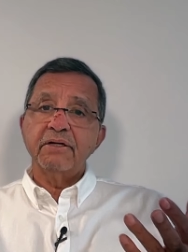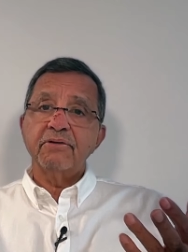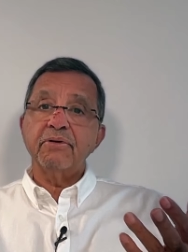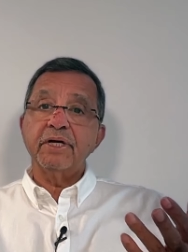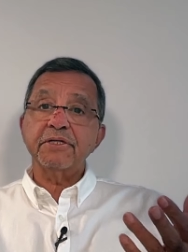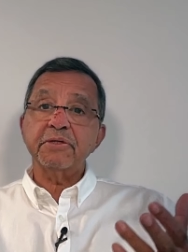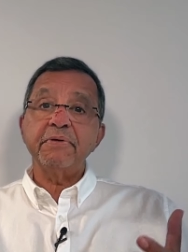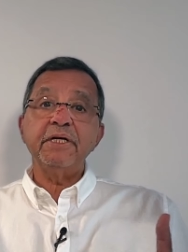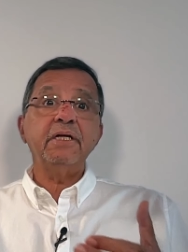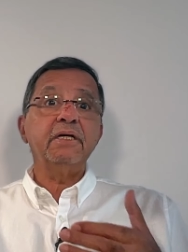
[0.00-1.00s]
to
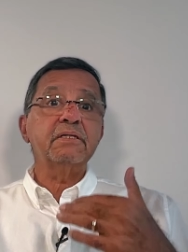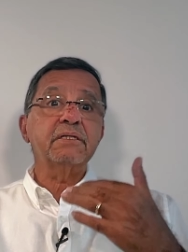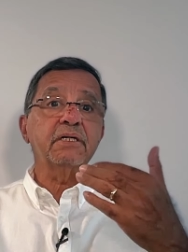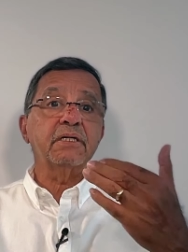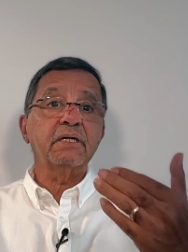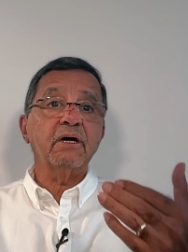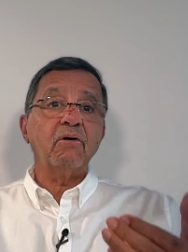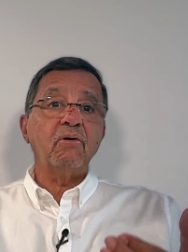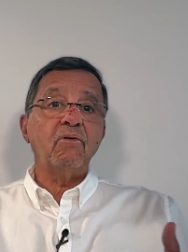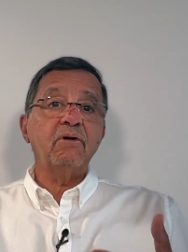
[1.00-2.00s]
experience it in a
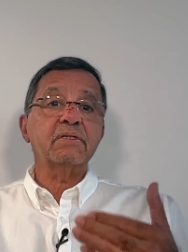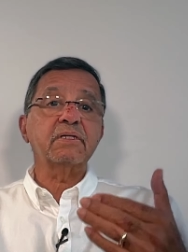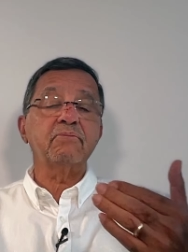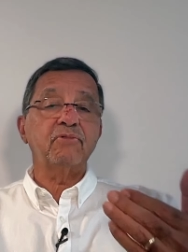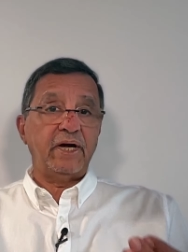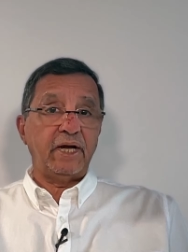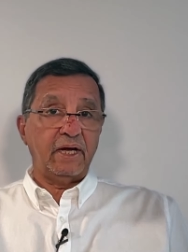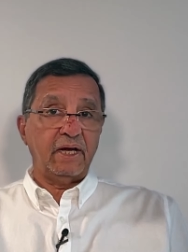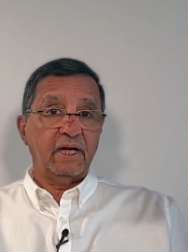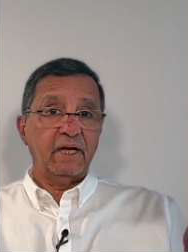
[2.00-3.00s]
wholesome
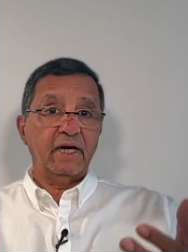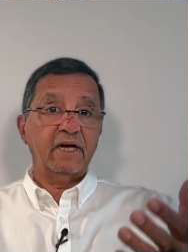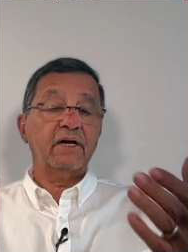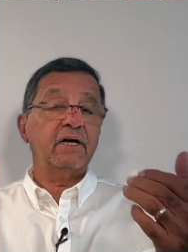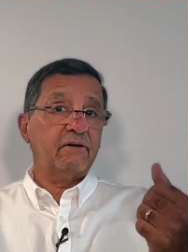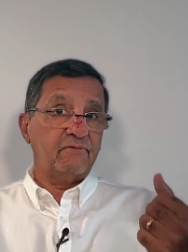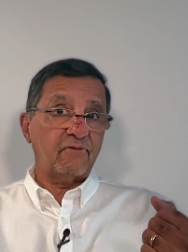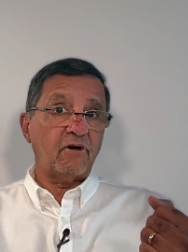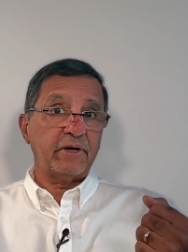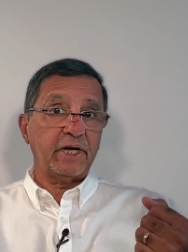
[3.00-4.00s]
way and learn
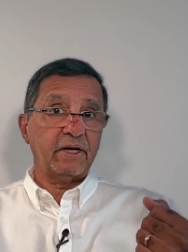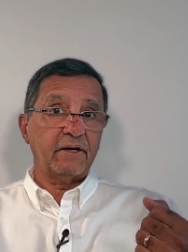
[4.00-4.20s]
from it.